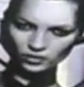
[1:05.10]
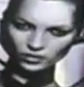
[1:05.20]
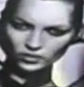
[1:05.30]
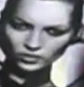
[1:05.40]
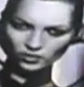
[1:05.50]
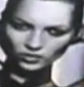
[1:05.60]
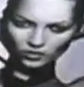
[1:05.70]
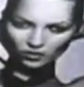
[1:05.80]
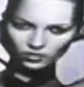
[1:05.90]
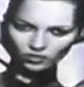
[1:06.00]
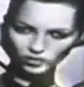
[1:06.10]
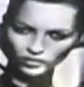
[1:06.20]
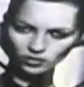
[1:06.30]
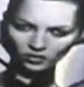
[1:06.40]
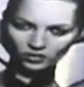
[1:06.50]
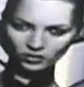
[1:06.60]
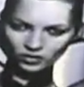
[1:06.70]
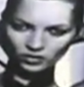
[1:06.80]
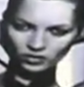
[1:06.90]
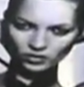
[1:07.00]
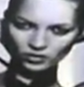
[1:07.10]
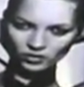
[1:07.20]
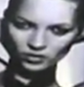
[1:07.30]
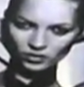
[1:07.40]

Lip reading: (not speaking)